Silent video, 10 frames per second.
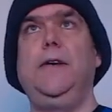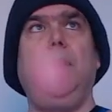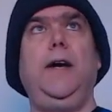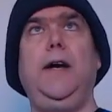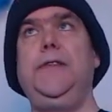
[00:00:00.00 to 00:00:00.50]

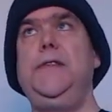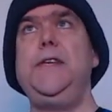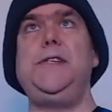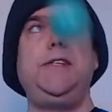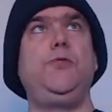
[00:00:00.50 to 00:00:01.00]
and
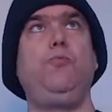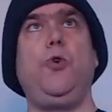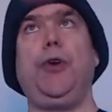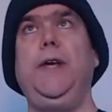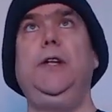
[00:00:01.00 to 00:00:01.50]
this is
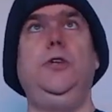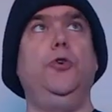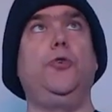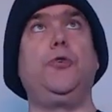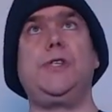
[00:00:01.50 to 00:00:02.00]
what it
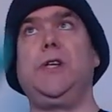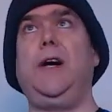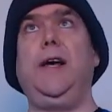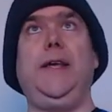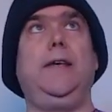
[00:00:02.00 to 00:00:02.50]
looks
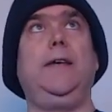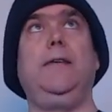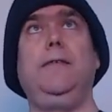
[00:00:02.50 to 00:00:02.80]
like.